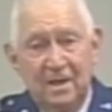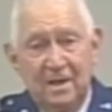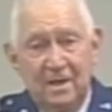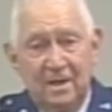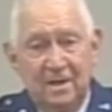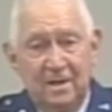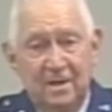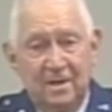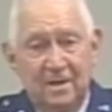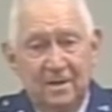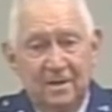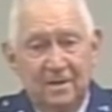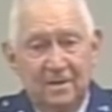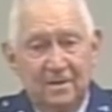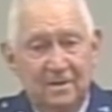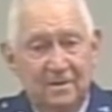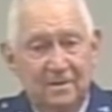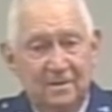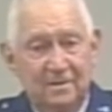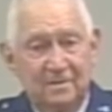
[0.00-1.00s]
And
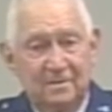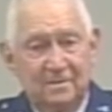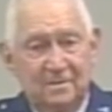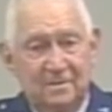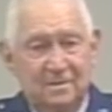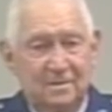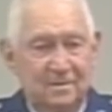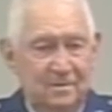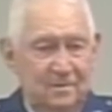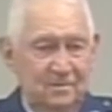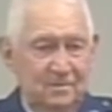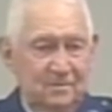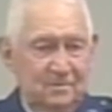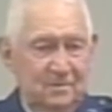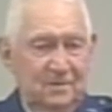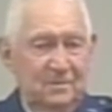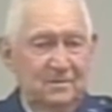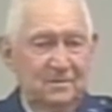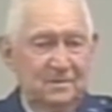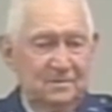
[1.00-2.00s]
uh,
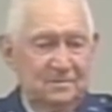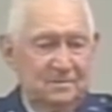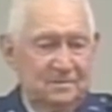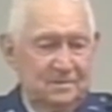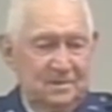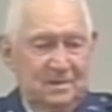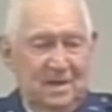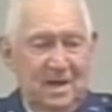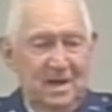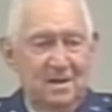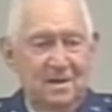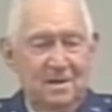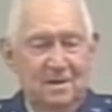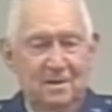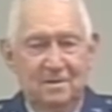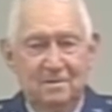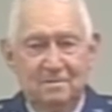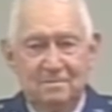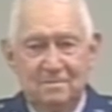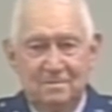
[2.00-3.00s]
we were standing
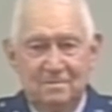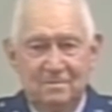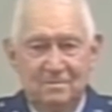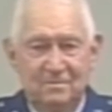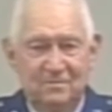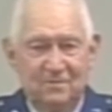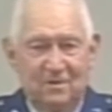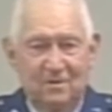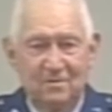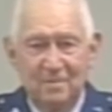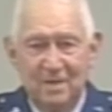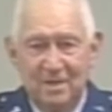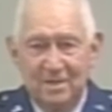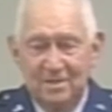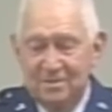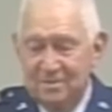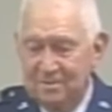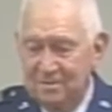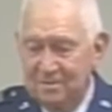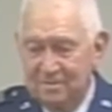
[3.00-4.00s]
in
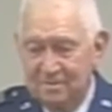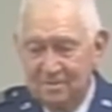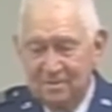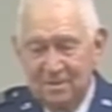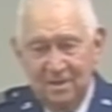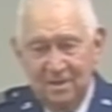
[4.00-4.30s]
formation.